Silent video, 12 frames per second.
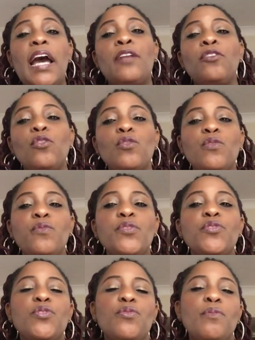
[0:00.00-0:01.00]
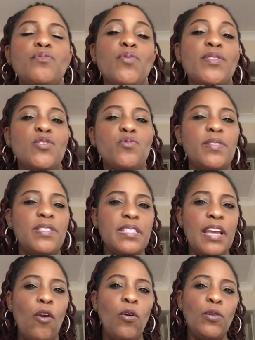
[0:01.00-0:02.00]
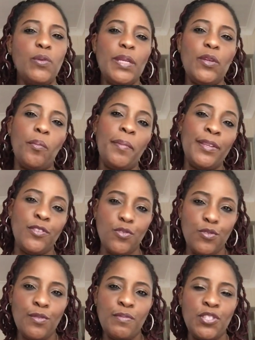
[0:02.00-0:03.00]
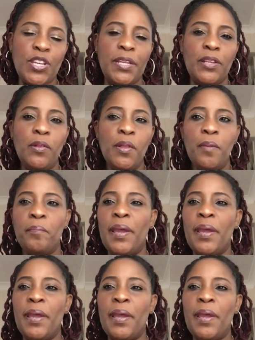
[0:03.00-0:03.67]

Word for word: And all those videos from 2020, they are all loaded on my YouTube channel.